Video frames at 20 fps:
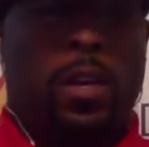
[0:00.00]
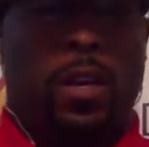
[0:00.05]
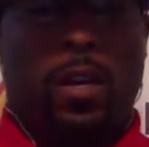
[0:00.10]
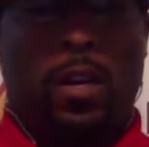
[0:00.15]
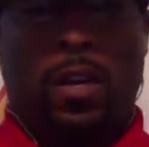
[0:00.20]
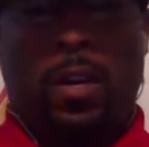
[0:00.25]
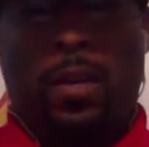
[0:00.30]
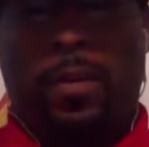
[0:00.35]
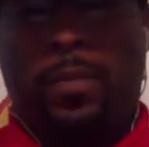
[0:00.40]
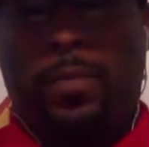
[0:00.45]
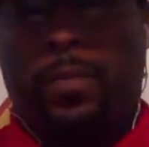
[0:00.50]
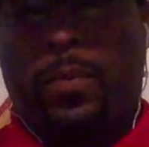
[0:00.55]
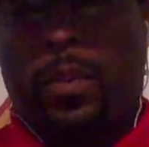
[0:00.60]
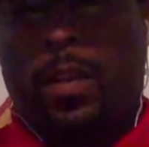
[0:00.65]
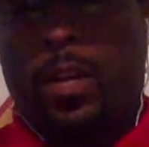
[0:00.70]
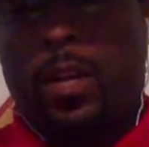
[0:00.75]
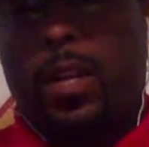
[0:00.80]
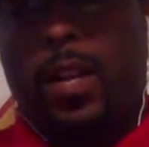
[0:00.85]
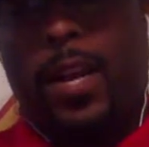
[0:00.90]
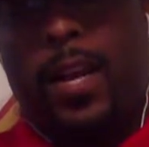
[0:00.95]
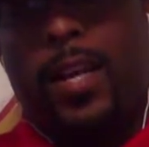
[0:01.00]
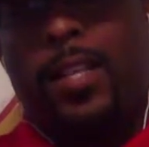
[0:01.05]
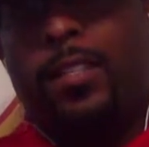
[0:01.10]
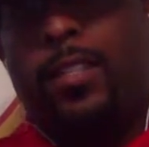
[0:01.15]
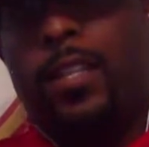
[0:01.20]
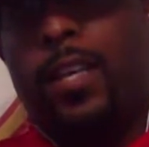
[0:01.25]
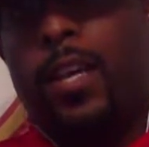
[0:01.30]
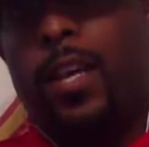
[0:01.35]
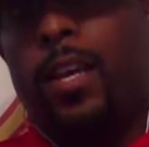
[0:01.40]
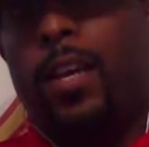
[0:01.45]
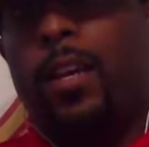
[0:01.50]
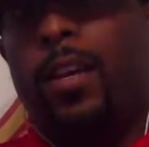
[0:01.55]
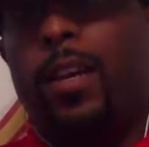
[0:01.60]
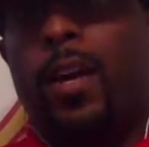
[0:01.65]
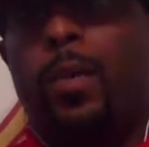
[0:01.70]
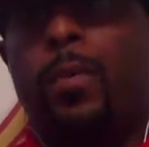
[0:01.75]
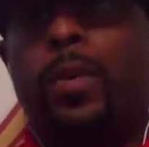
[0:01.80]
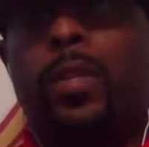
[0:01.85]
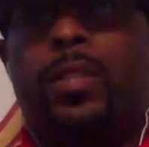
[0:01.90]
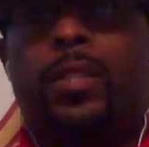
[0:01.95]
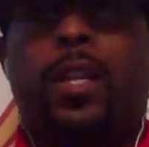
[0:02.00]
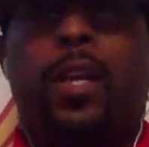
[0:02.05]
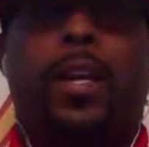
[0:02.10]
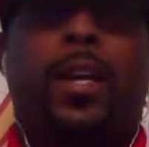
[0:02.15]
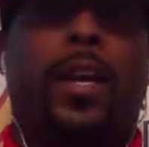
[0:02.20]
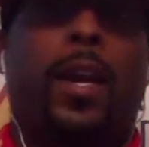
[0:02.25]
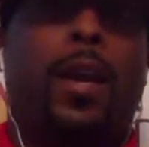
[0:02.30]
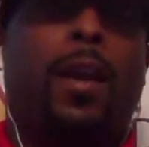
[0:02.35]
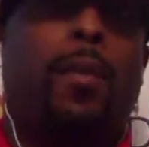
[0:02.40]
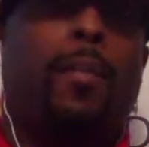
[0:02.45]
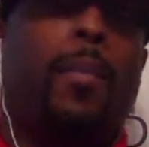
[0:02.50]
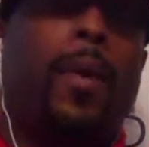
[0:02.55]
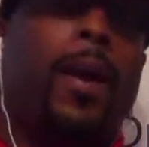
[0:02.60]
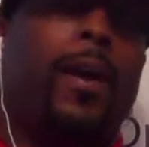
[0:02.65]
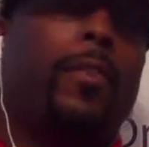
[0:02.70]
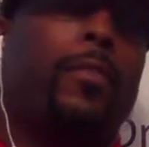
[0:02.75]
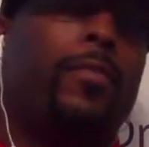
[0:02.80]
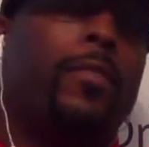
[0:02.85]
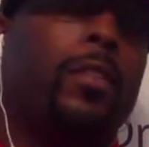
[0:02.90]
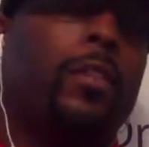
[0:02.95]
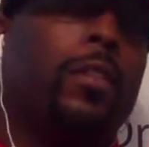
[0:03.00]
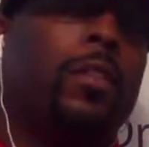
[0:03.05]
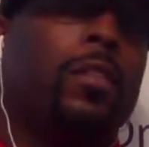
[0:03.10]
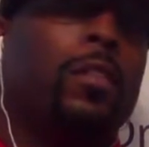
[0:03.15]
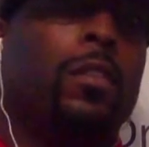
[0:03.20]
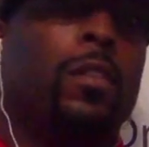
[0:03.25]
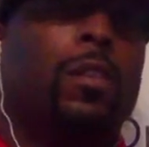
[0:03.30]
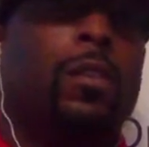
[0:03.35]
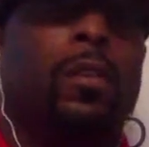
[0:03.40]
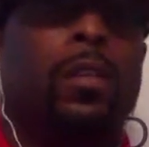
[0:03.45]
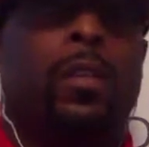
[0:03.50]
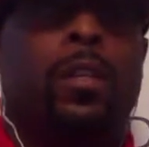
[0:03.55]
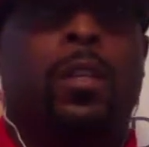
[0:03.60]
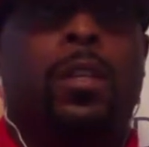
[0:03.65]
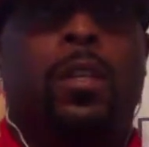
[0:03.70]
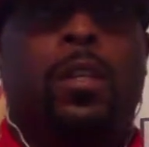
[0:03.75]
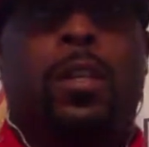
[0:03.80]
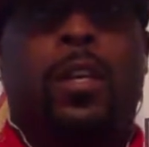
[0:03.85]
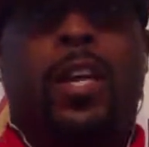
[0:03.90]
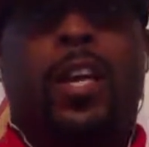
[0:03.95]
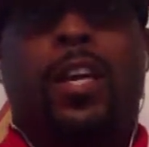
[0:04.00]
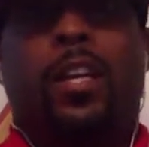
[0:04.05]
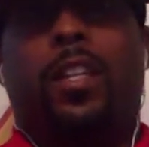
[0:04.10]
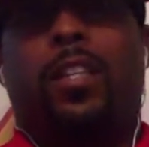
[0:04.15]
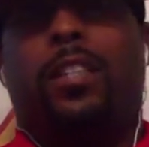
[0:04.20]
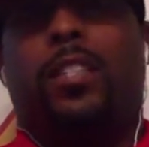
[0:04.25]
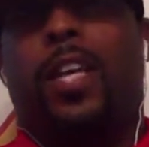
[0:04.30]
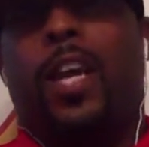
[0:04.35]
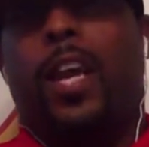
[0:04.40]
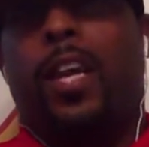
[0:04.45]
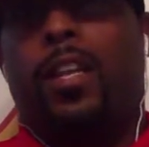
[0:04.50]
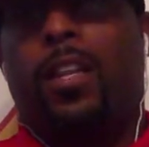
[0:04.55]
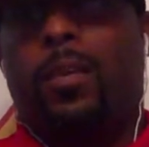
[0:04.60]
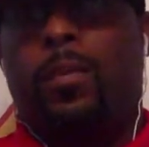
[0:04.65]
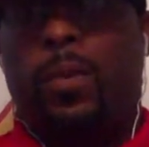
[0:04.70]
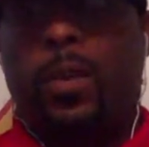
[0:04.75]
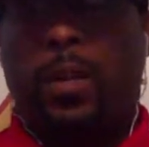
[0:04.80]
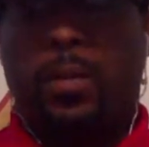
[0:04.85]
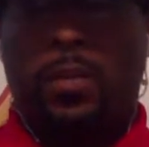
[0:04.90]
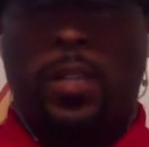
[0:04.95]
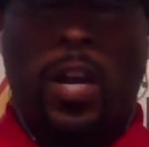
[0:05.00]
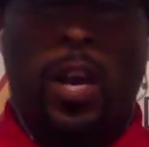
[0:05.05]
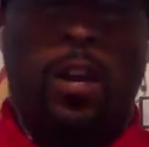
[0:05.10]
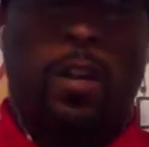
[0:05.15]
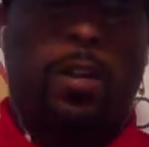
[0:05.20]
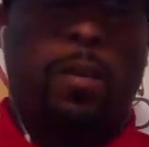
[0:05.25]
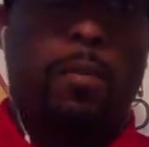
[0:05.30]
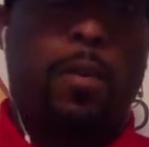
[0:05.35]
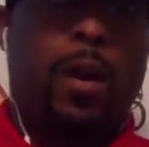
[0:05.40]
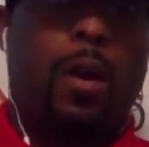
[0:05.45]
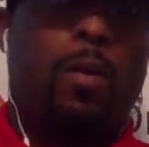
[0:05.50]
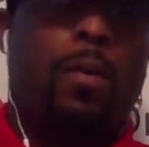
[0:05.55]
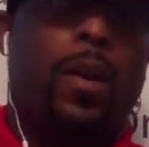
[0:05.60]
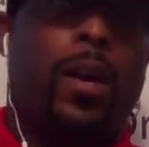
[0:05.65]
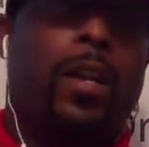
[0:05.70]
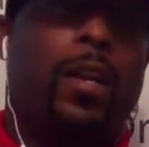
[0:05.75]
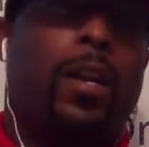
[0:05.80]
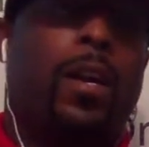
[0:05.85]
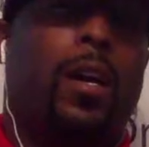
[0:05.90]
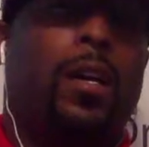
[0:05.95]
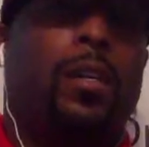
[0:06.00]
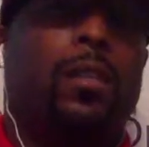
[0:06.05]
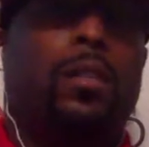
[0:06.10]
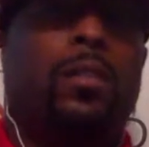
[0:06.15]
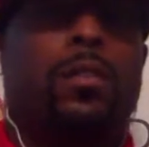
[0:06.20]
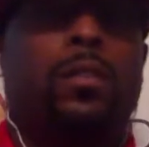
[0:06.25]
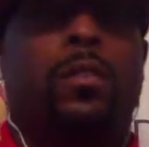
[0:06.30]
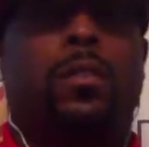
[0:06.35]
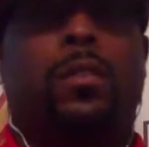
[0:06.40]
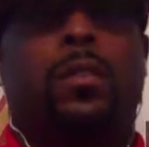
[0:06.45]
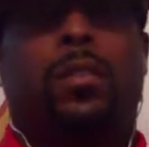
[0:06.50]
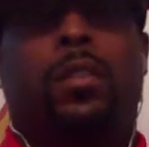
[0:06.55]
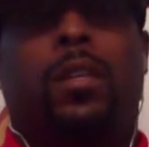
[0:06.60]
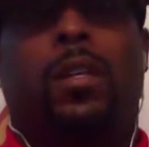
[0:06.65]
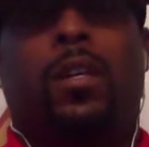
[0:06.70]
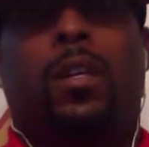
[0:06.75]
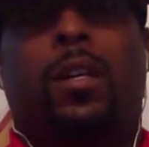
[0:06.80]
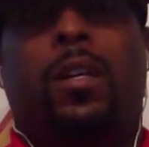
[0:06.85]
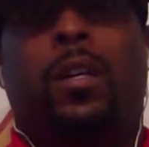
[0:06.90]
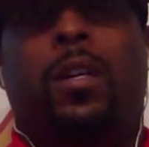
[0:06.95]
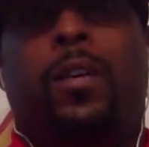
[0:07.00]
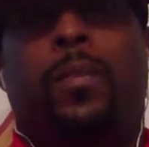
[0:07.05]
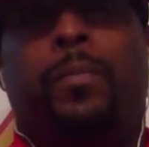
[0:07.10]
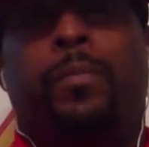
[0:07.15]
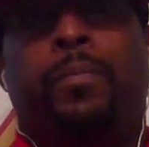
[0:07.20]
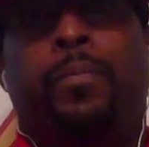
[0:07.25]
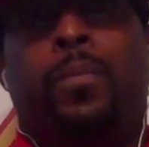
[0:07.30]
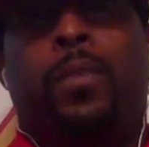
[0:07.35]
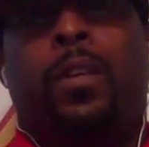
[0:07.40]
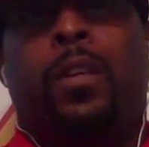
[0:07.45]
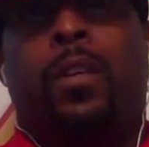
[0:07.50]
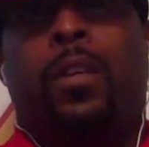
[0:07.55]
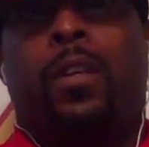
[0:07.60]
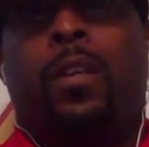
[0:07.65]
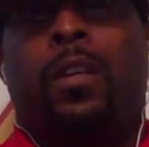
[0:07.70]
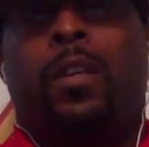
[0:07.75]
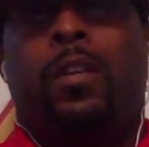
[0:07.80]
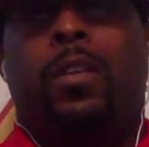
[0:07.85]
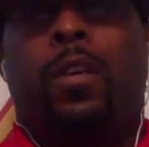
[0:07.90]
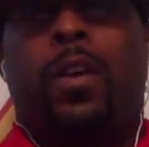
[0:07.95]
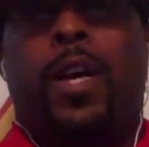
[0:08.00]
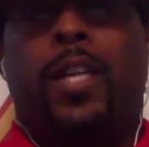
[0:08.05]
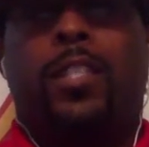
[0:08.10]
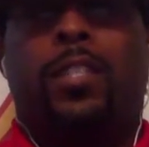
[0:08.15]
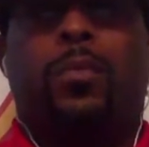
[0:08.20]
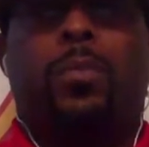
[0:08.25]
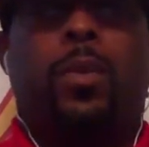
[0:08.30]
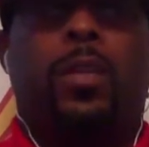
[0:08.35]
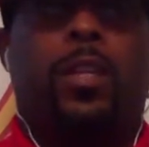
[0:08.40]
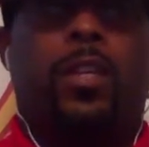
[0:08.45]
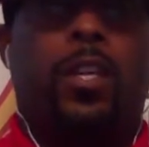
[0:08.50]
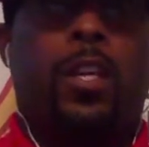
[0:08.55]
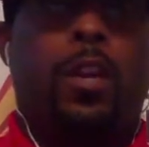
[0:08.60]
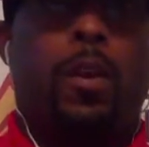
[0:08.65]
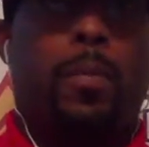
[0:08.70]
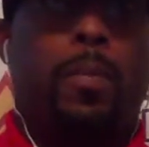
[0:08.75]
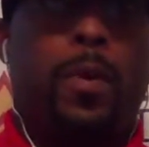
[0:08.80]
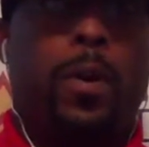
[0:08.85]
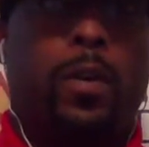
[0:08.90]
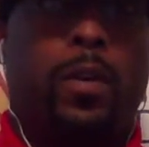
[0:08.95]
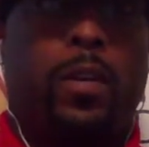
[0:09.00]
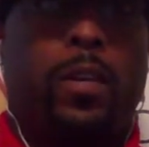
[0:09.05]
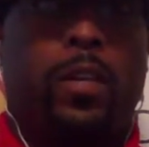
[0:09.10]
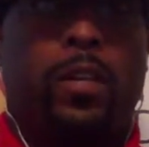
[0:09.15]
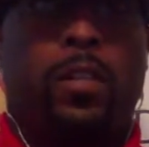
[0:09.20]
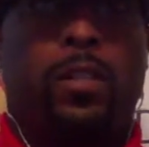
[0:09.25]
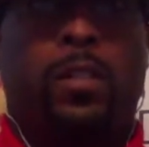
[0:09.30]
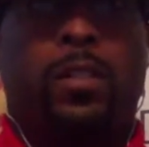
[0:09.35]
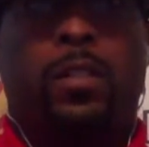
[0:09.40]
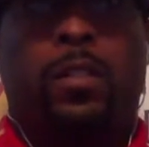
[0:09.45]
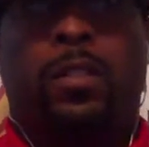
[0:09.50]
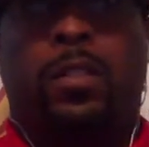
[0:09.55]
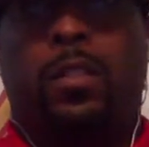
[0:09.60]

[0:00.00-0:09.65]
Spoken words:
And like I said, I want to thank everybody for, you know, entertaining what I'm talking about right now. You know, I just want to get up on here.